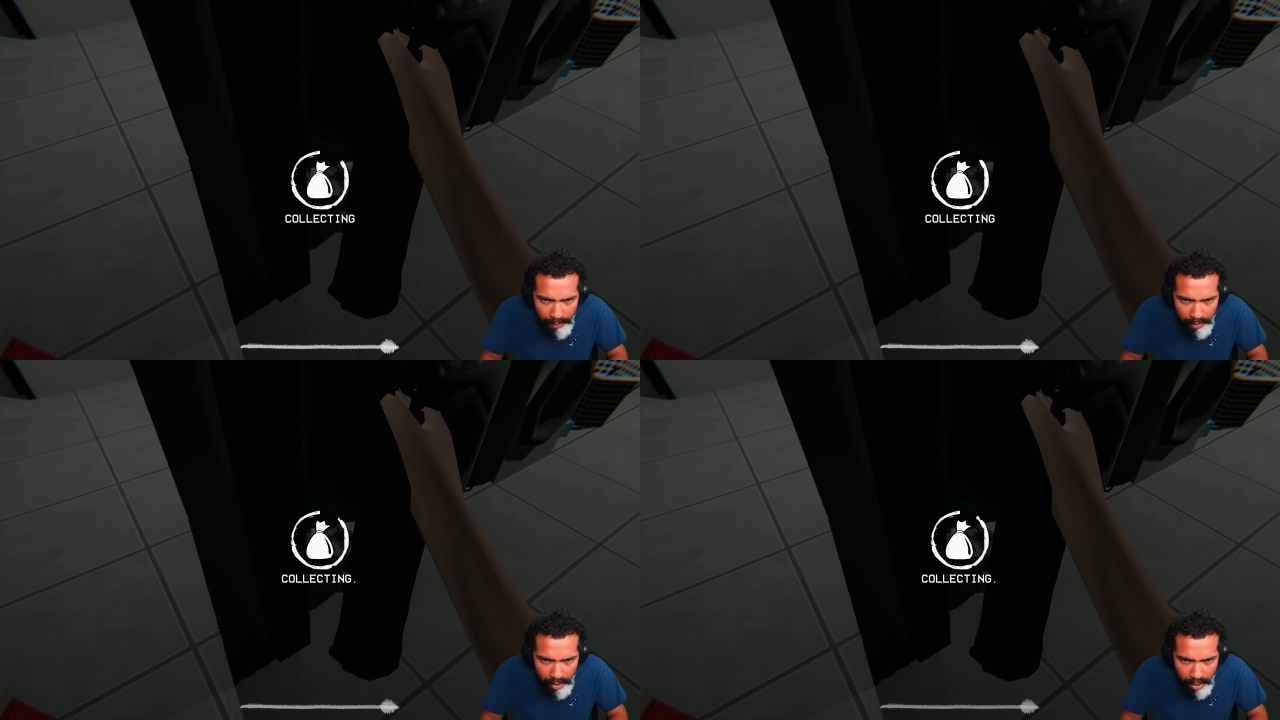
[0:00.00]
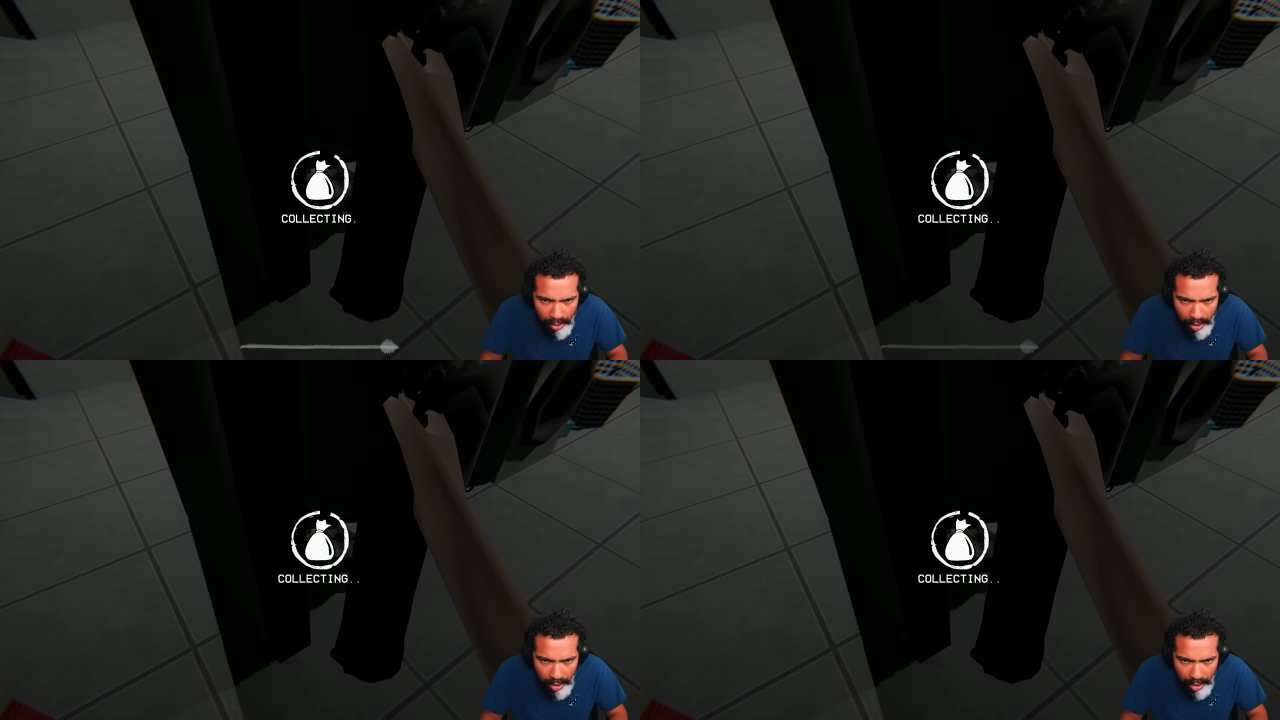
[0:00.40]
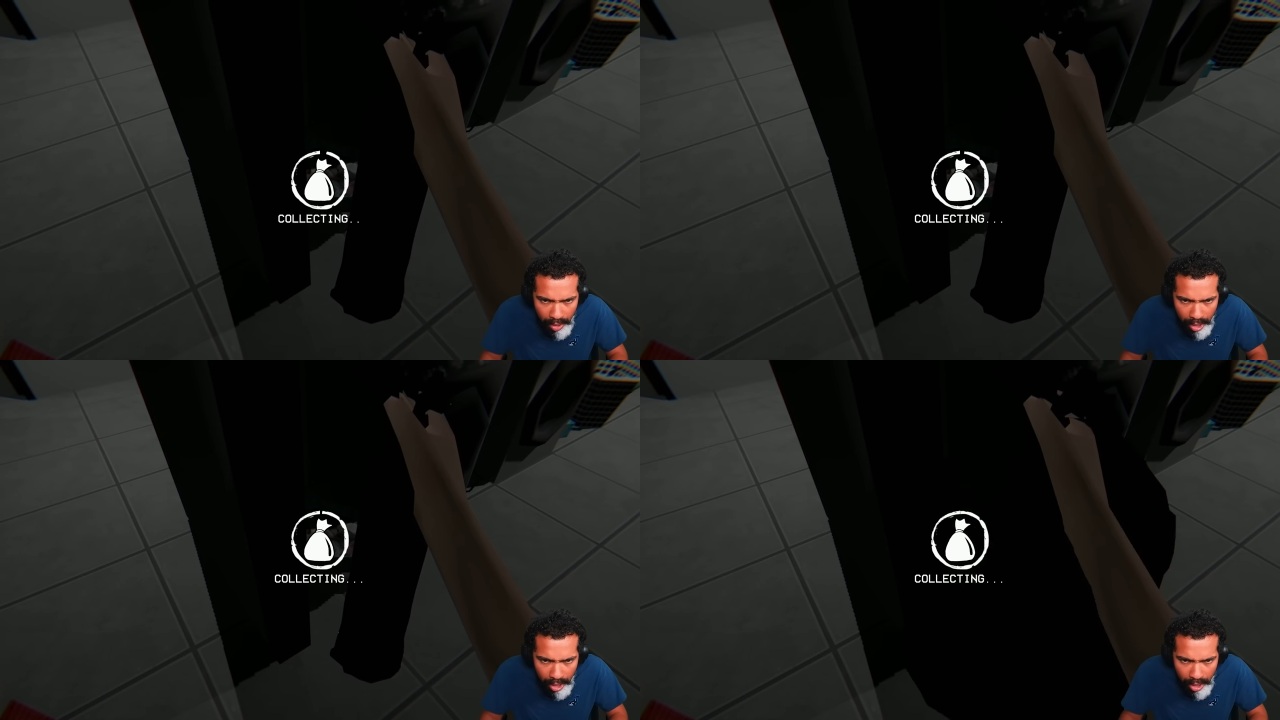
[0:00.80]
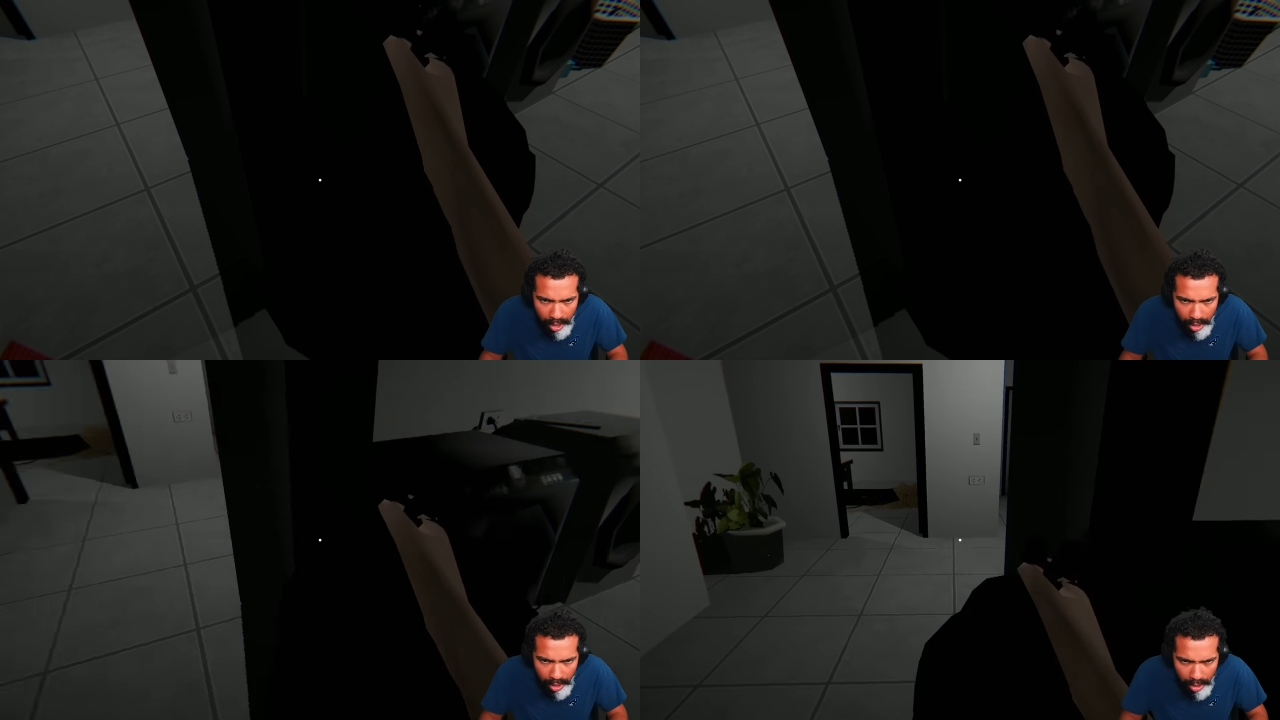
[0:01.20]

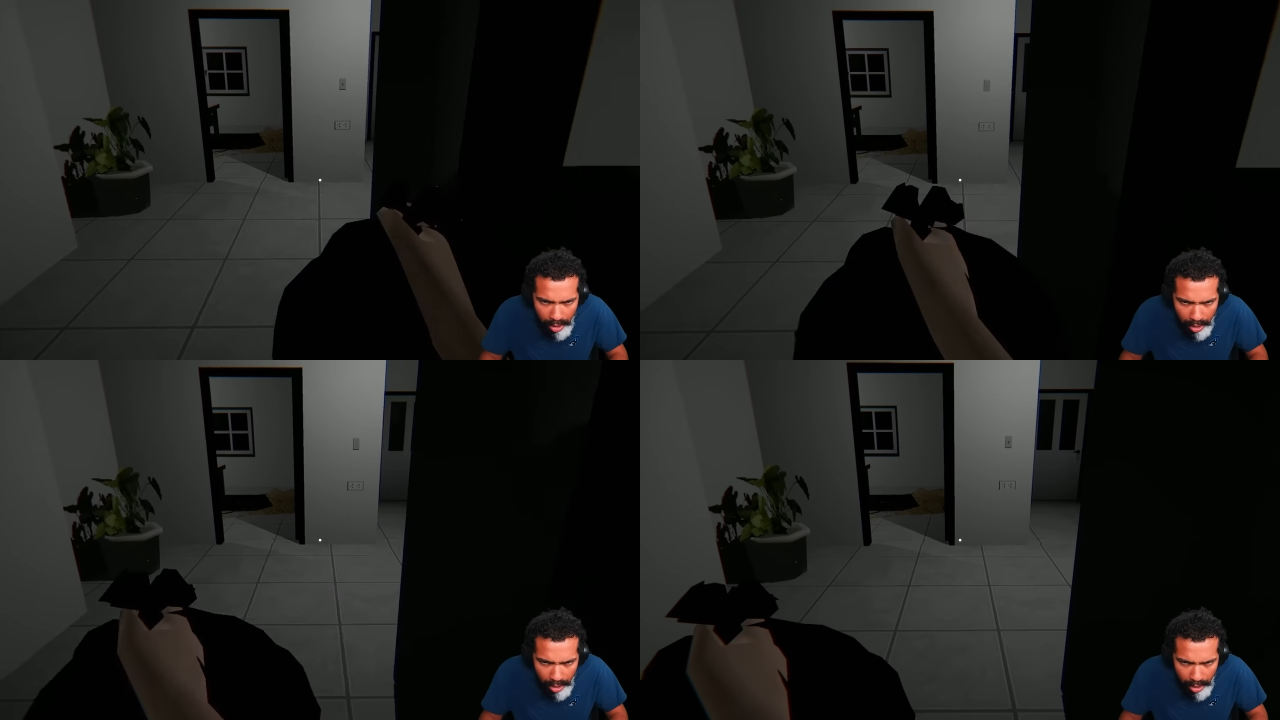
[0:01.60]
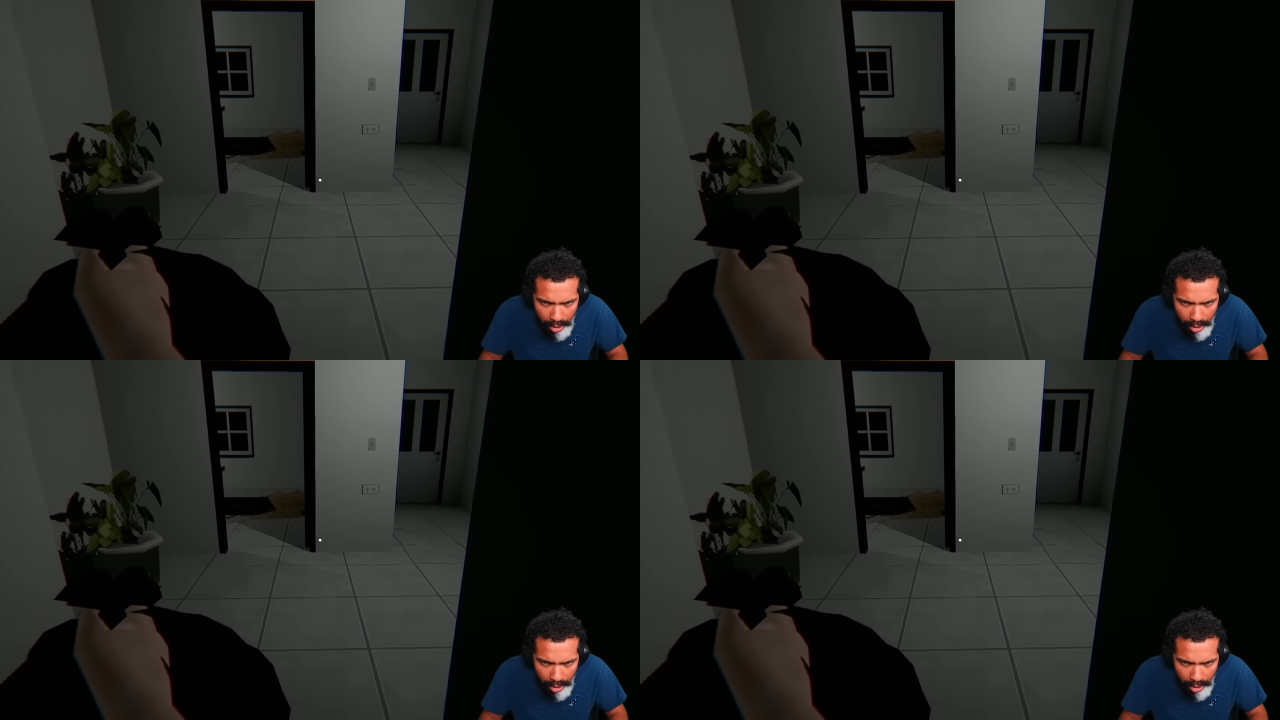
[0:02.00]
Nobody speaks.